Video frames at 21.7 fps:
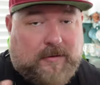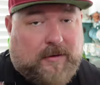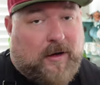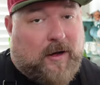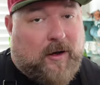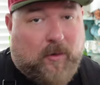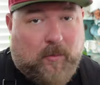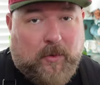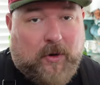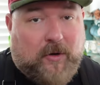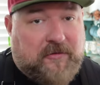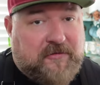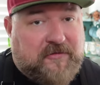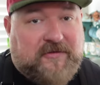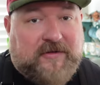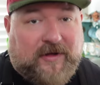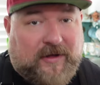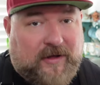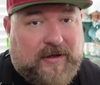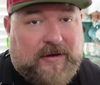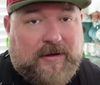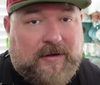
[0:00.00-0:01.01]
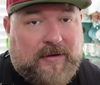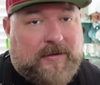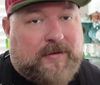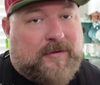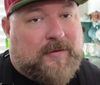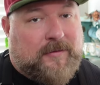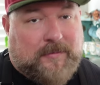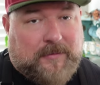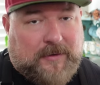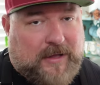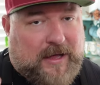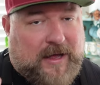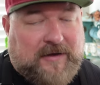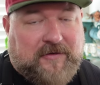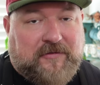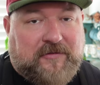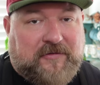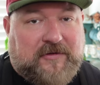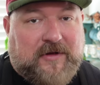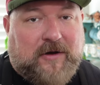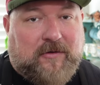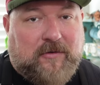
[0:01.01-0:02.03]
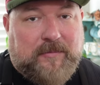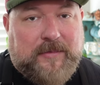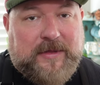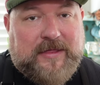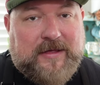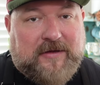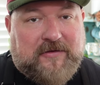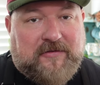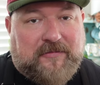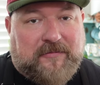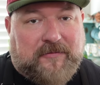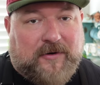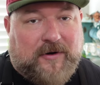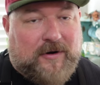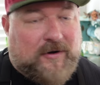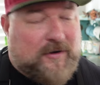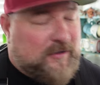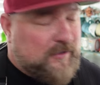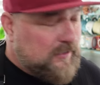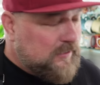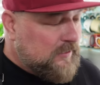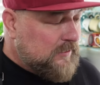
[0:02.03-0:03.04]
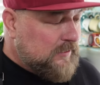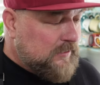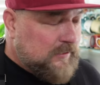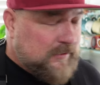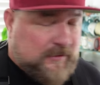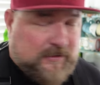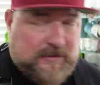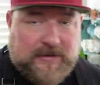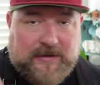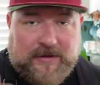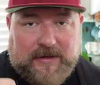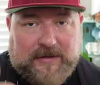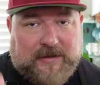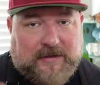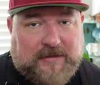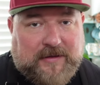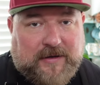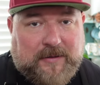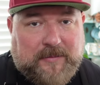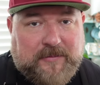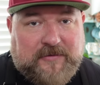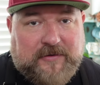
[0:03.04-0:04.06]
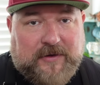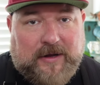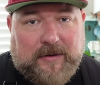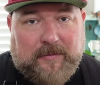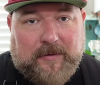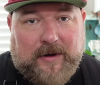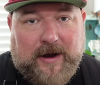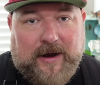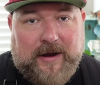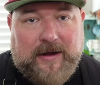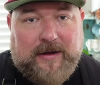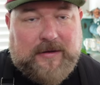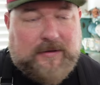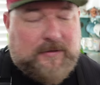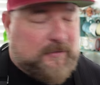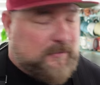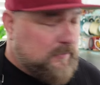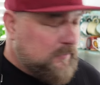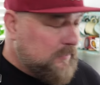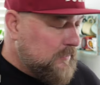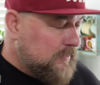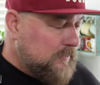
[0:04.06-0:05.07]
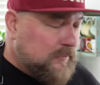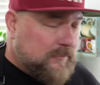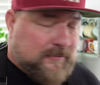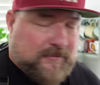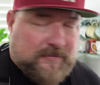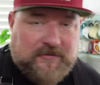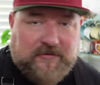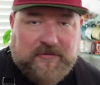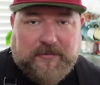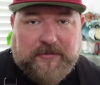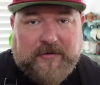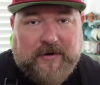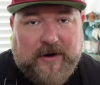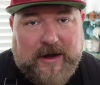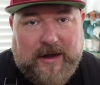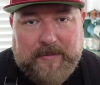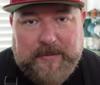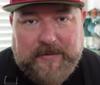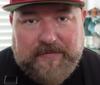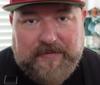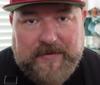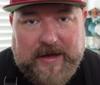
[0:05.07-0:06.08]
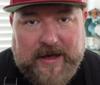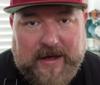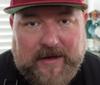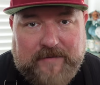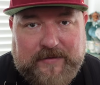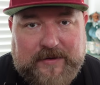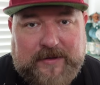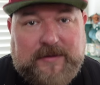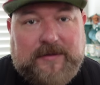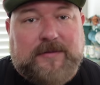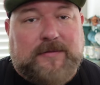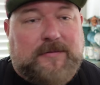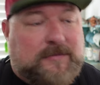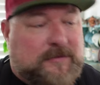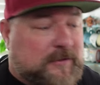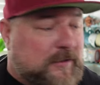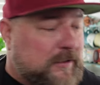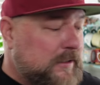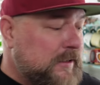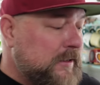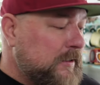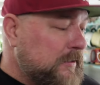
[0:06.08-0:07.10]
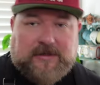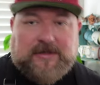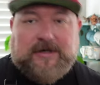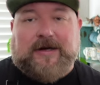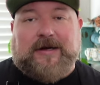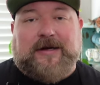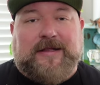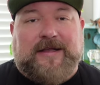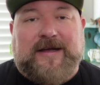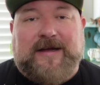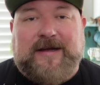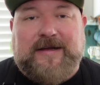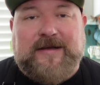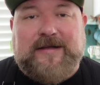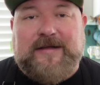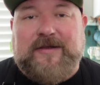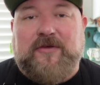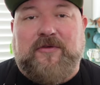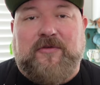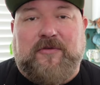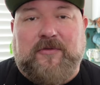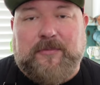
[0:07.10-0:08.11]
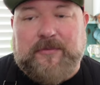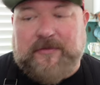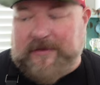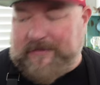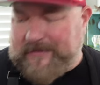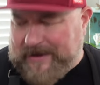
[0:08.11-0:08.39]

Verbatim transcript: Almost done. I'm glad you stuck with me thus far. Hit the thumbs up, right? Subscribe if you haven't. All right, all that good YouTube stuff.